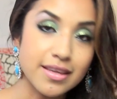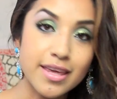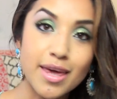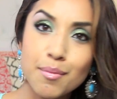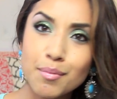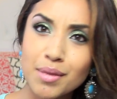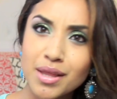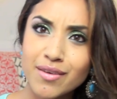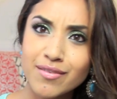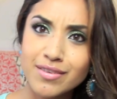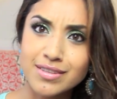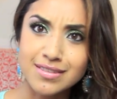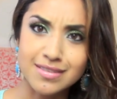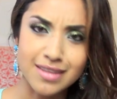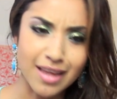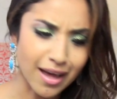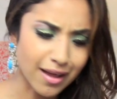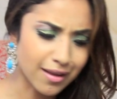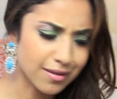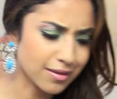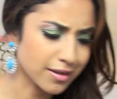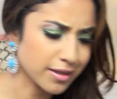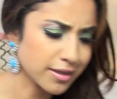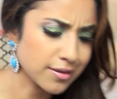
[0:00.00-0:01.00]
I can't believe it's
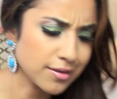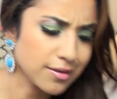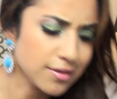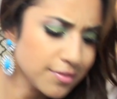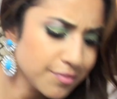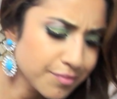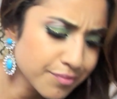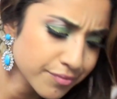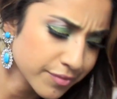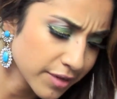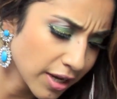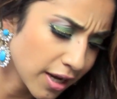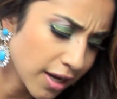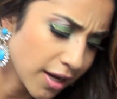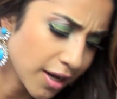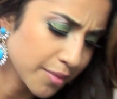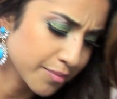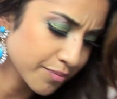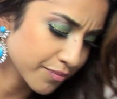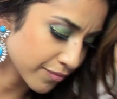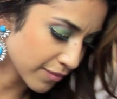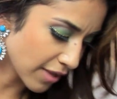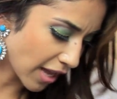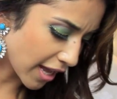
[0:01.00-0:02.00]
that little.
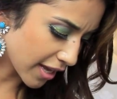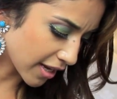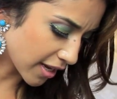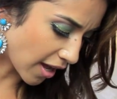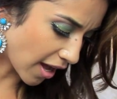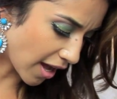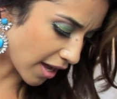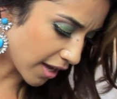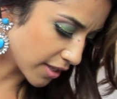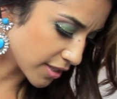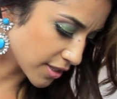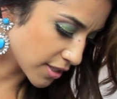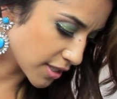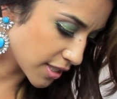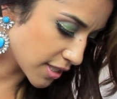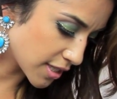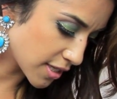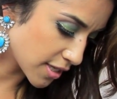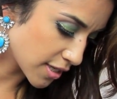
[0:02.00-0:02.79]
Um, I got